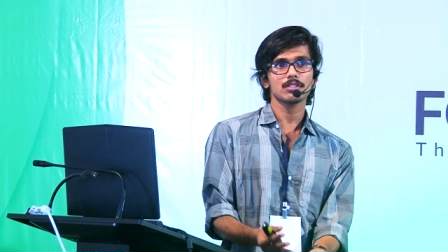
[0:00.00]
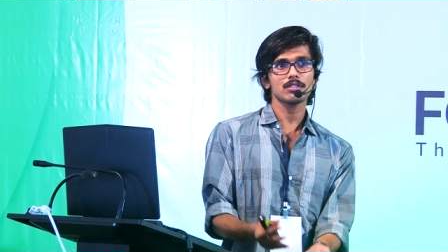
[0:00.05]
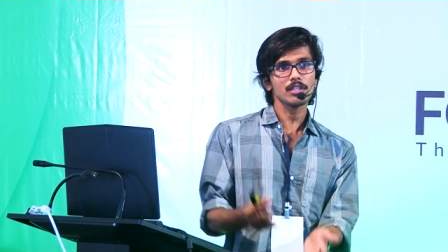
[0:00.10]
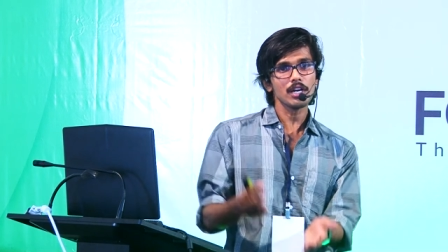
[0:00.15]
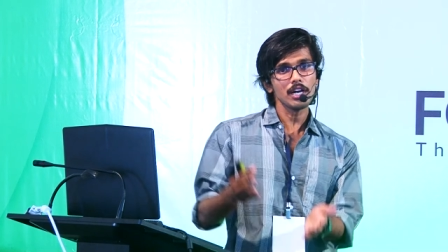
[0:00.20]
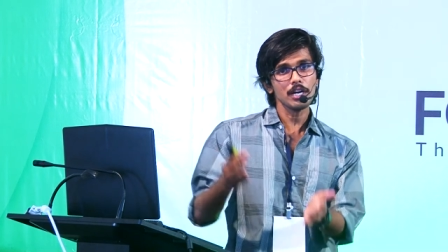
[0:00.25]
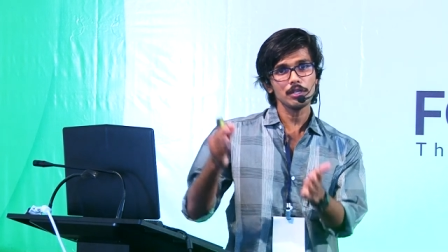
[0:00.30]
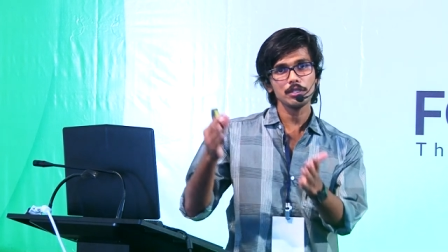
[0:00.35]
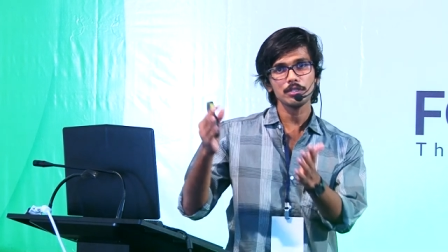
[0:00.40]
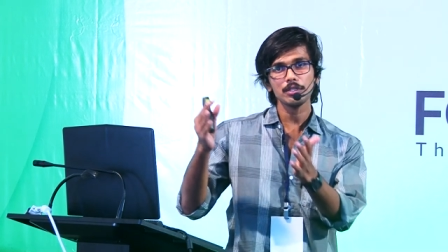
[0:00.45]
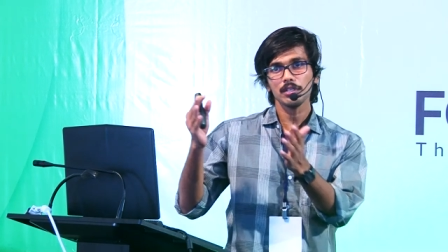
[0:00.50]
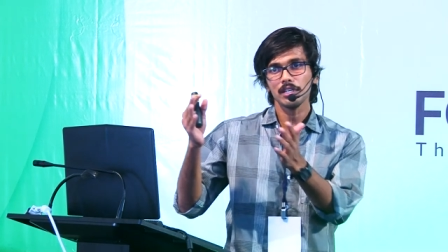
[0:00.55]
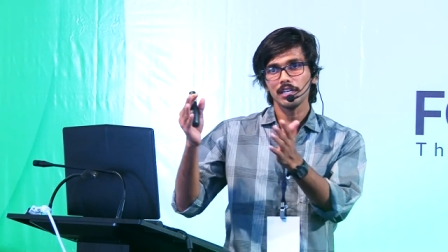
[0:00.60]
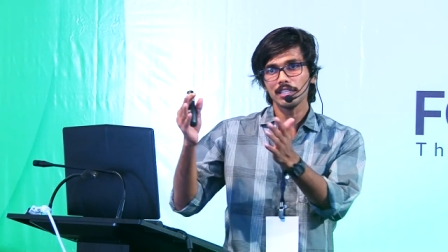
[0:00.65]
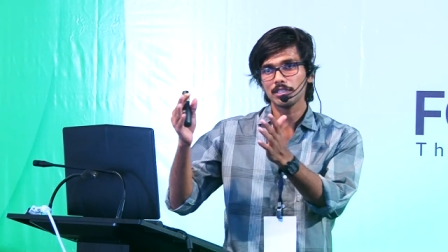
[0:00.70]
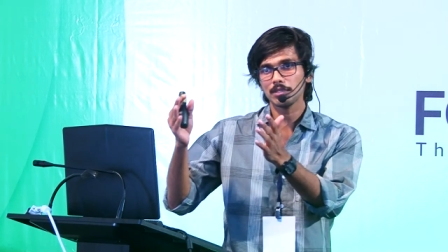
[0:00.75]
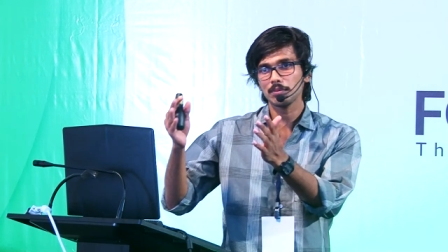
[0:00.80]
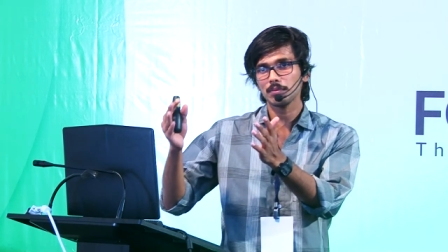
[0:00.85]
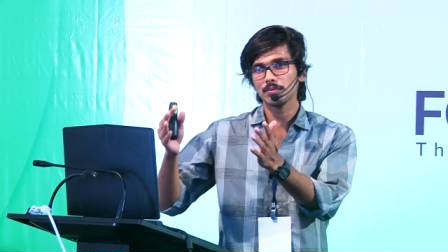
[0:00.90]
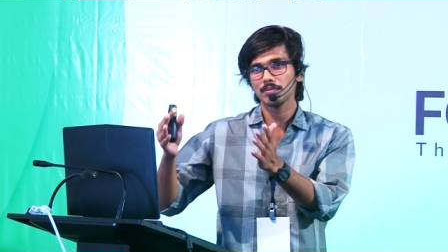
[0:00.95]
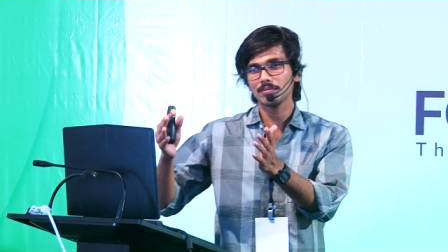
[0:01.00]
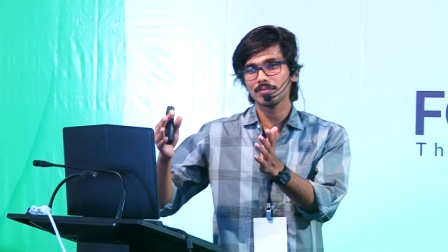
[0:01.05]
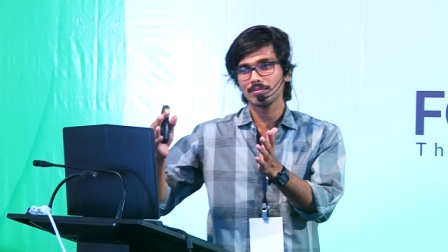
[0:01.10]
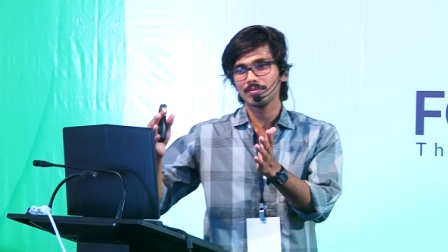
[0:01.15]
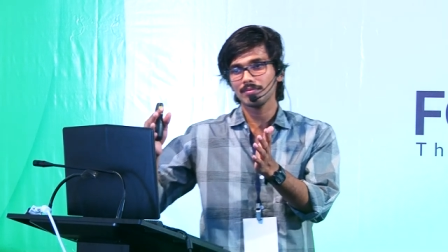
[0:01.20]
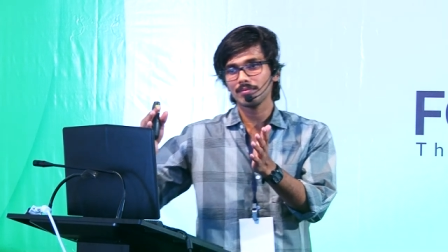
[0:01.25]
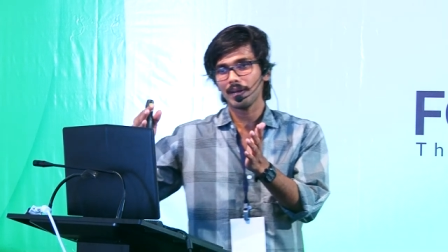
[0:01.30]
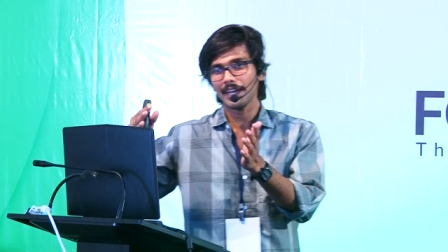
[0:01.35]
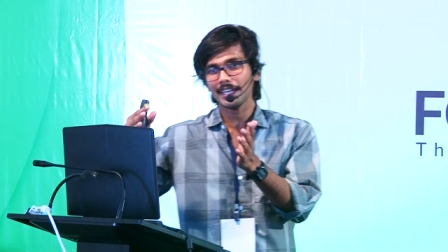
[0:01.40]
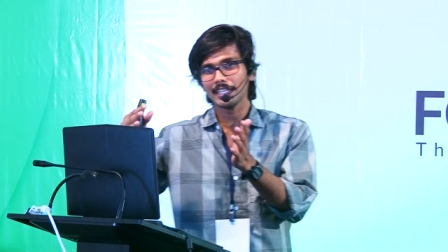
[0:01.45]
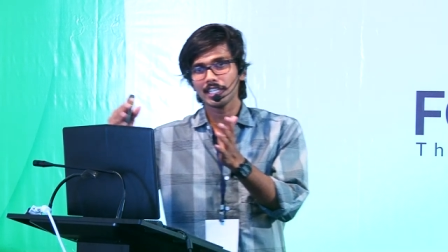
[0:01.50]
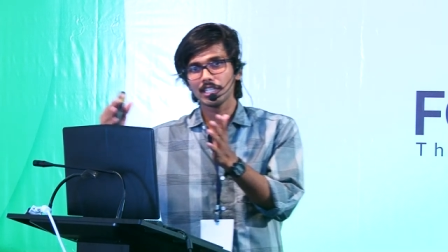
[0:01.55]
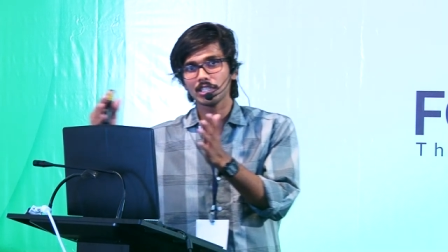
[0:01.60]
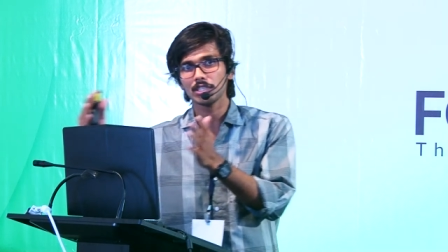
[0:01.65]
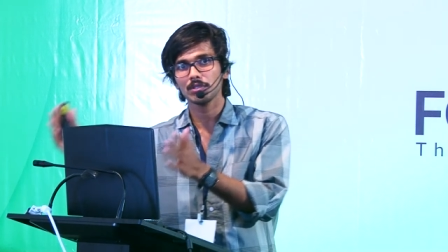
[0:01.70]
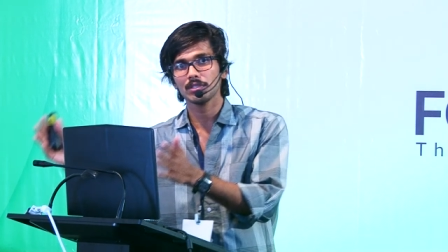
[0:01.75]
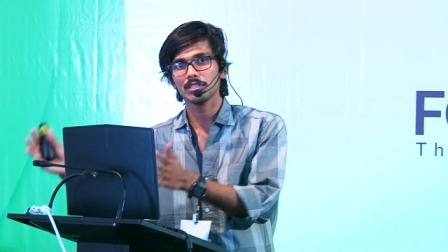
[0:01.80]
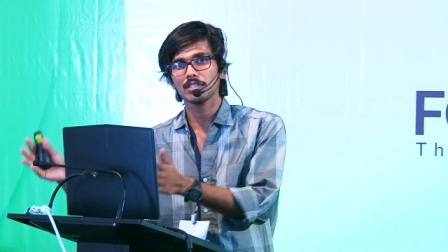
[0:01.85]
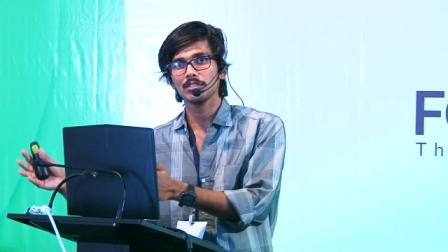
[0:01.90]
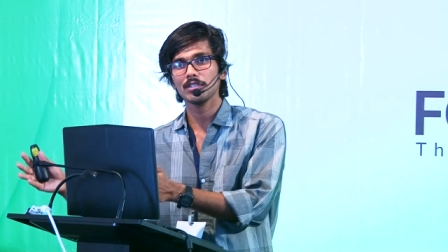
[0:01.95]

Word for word: You, ha you have to migrate to it.